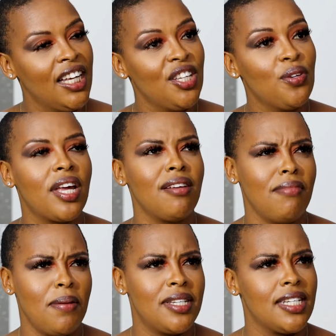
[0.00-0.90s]
You can
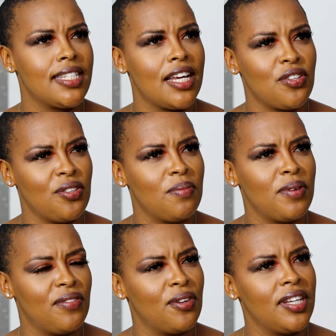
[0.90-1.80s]
maybe just touch on a
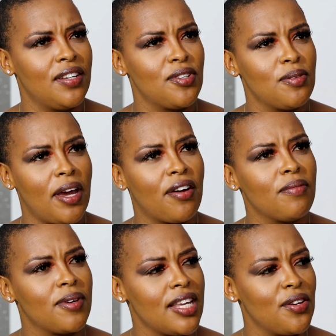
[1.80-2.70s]
bit of your individual
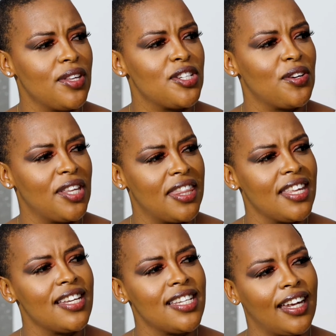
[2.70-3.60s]
background, because I know that you're in
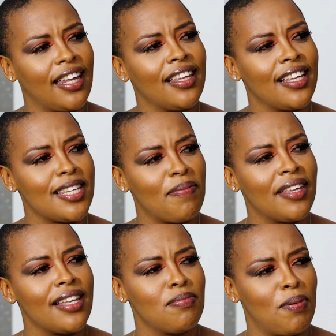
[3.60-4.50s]
theatre, and I think that's something
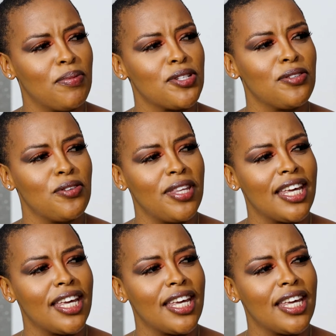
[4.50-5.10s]
that people should know.